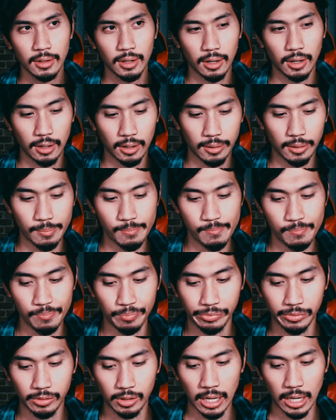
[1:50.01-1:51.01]

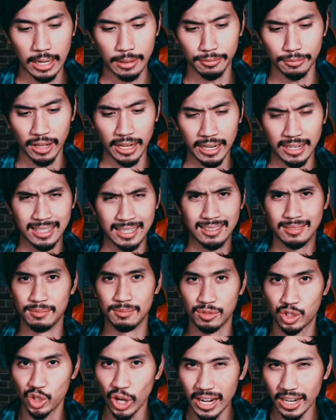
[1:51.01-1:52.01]
like
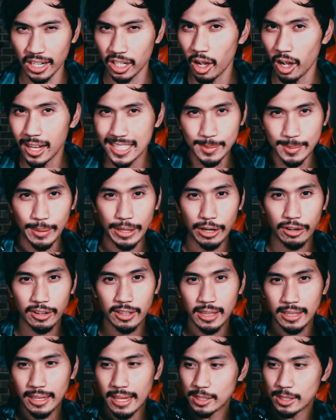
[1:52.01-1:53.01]
trying to cosplay or
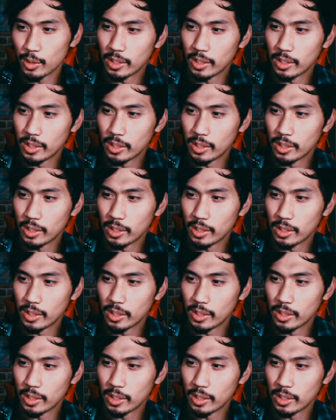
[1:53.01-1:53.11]
anything else.